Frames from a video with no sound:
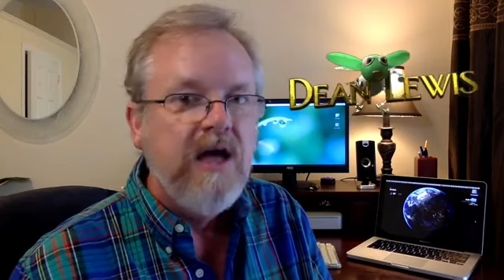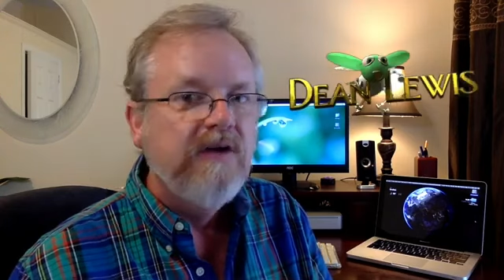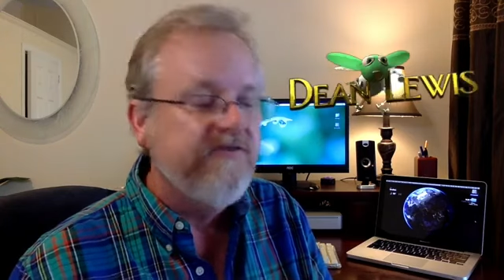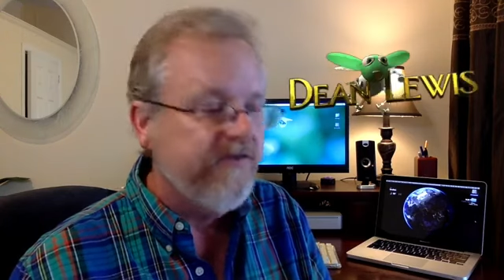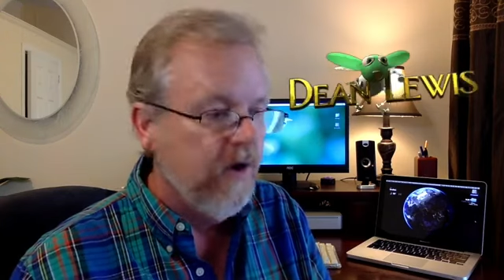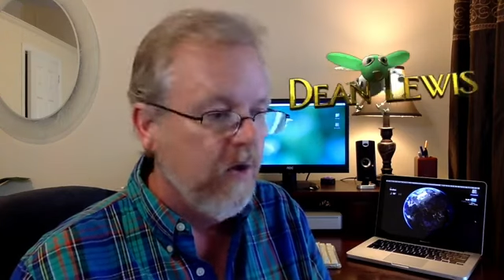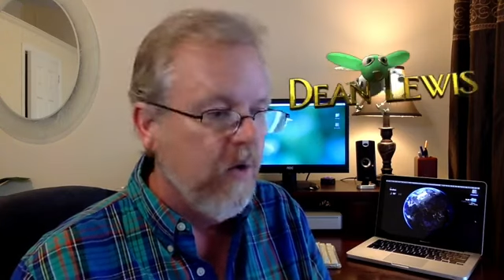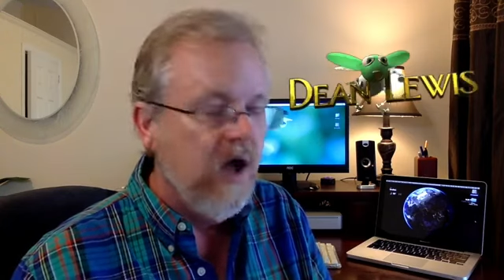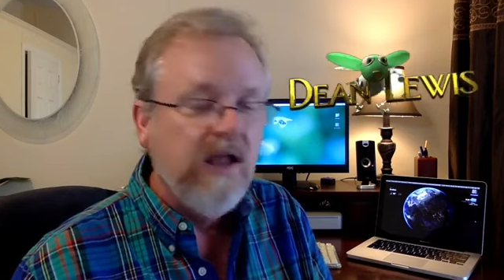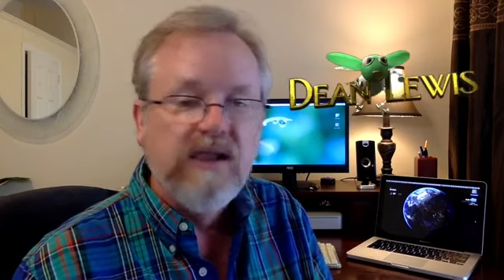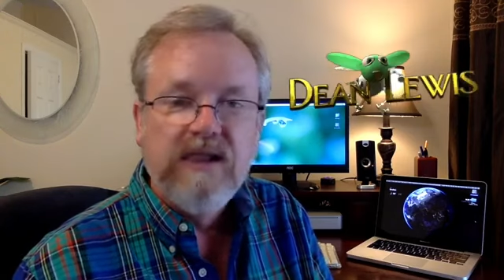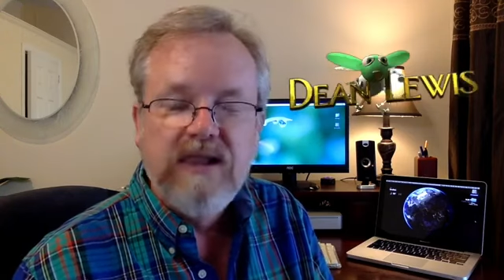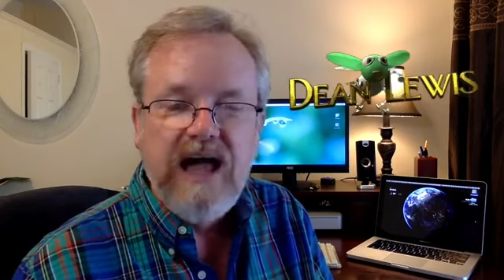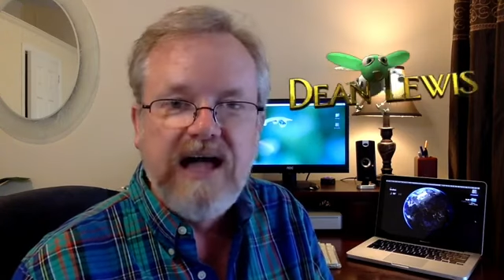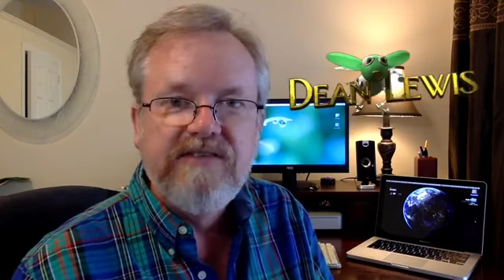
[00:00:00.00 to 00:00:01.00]
So,
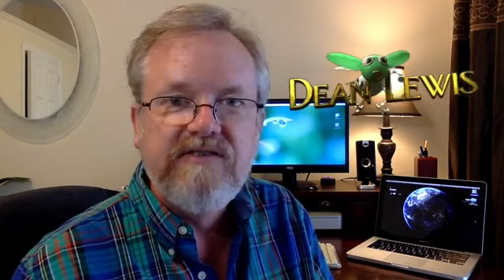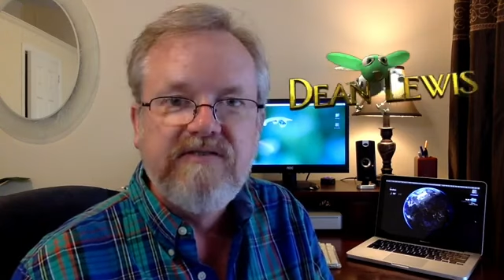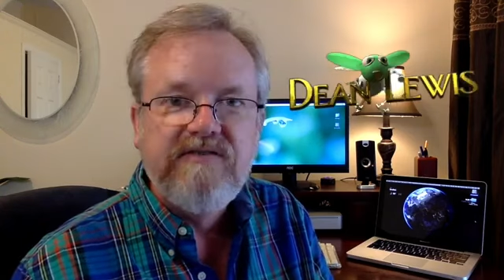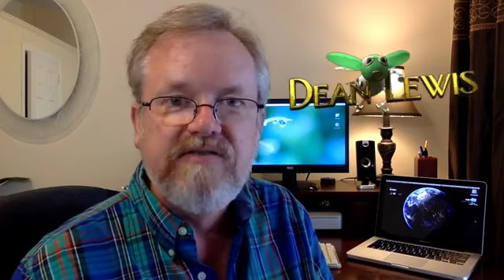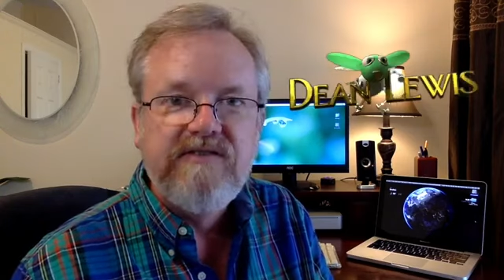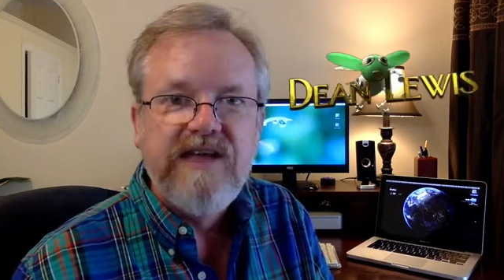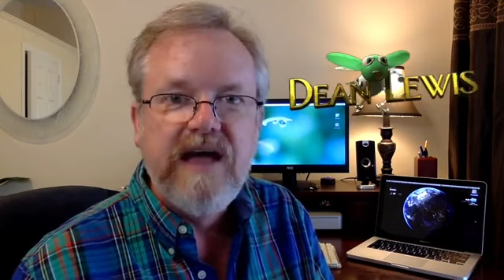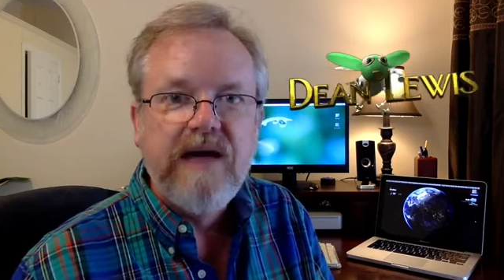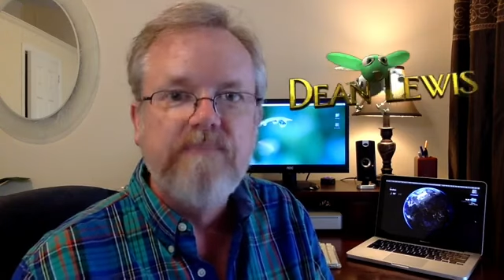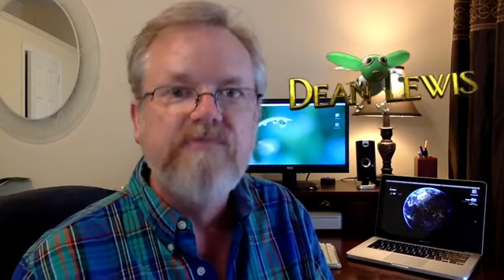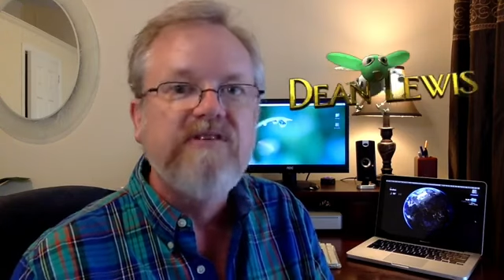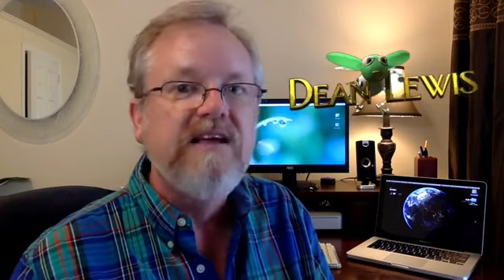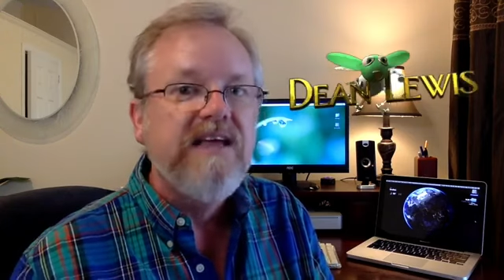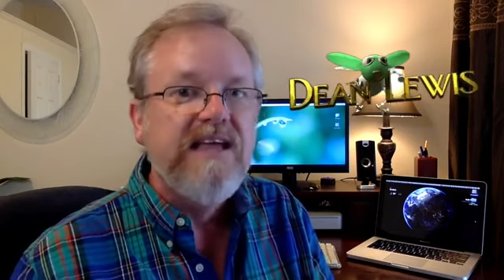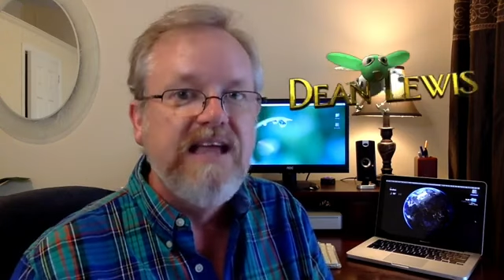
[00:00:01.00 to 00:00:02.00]
lots of
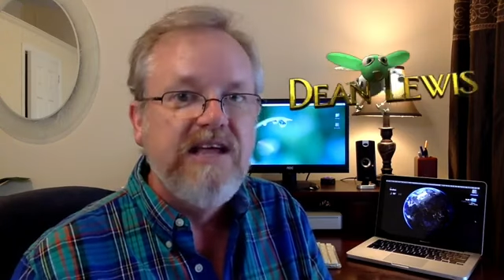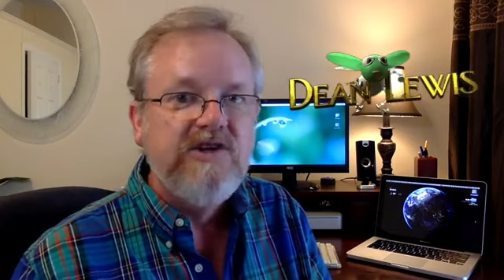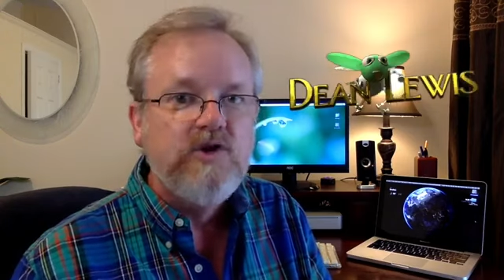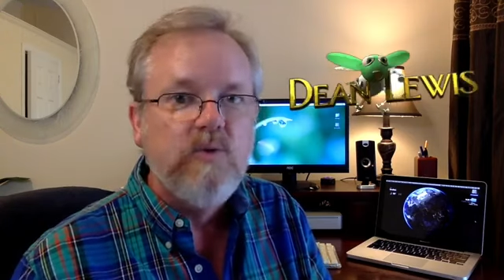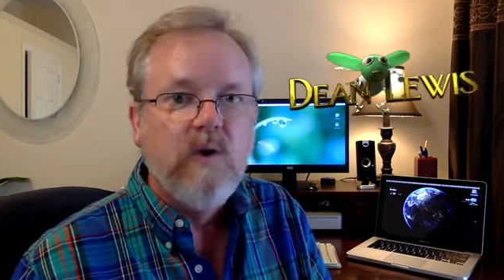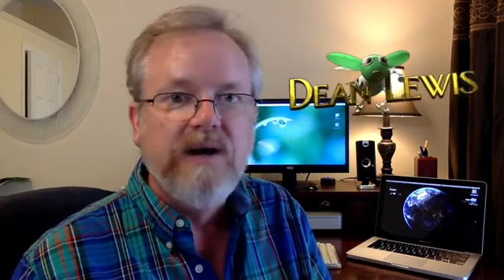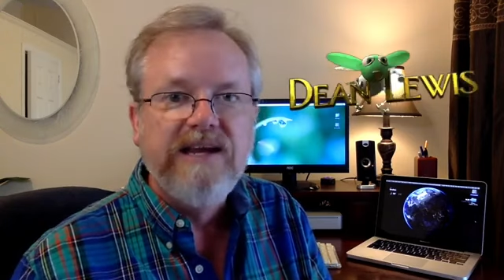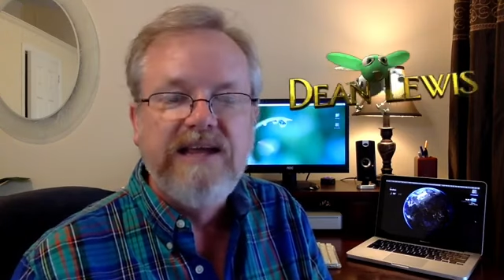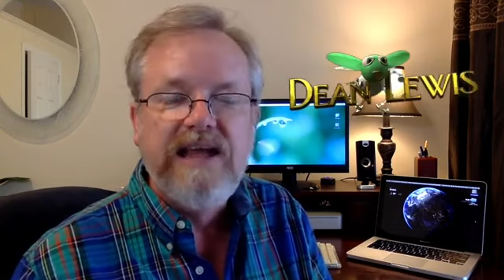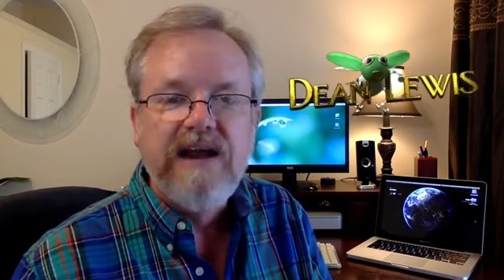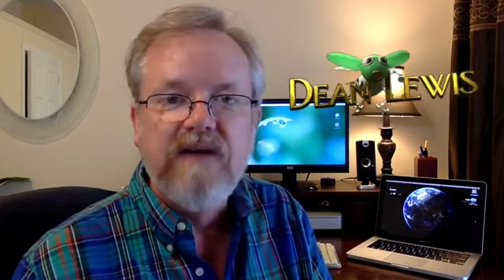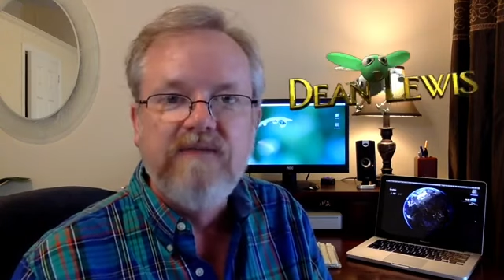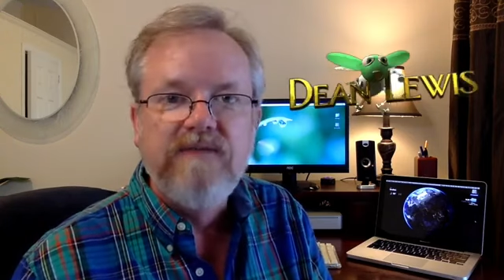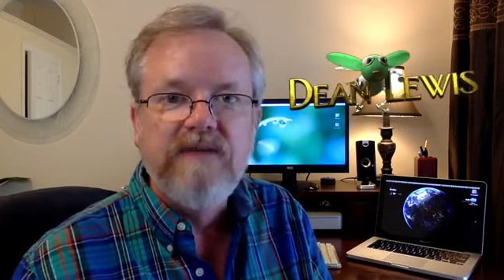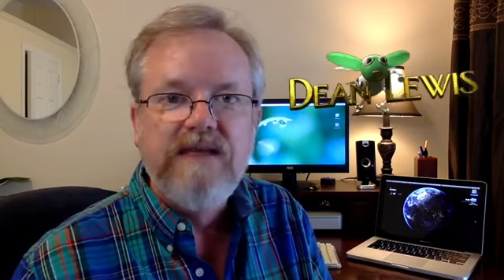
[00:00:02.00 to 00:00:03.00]
steps, each one
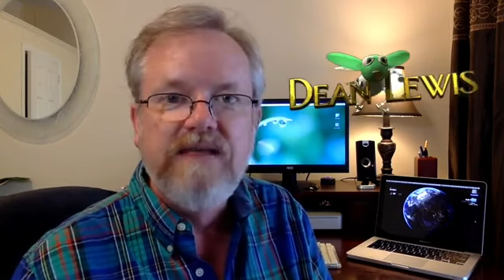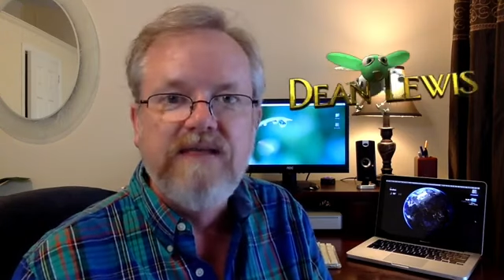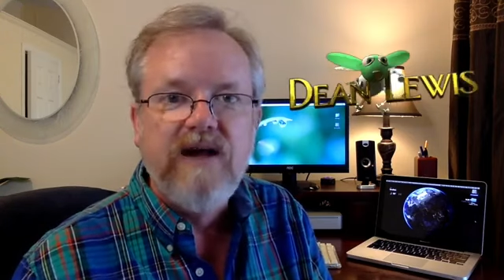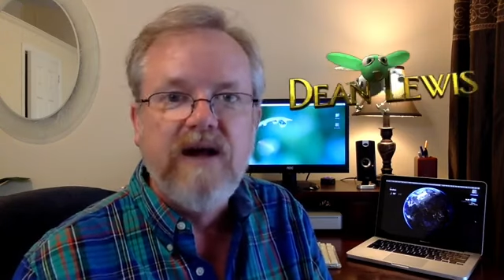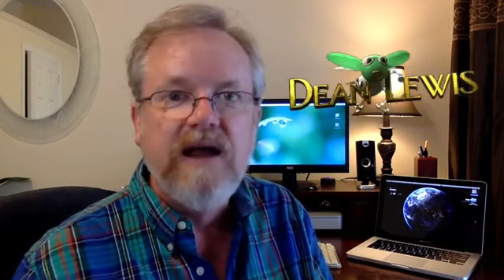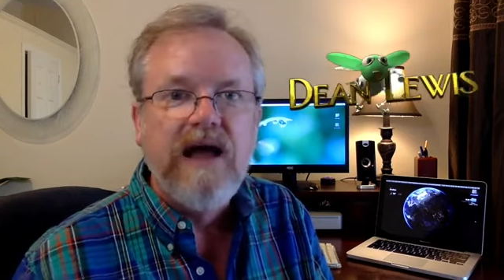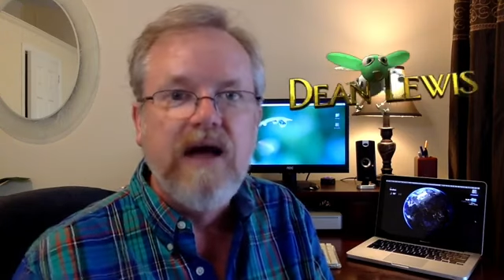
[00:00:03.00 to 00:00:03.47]
carefully thought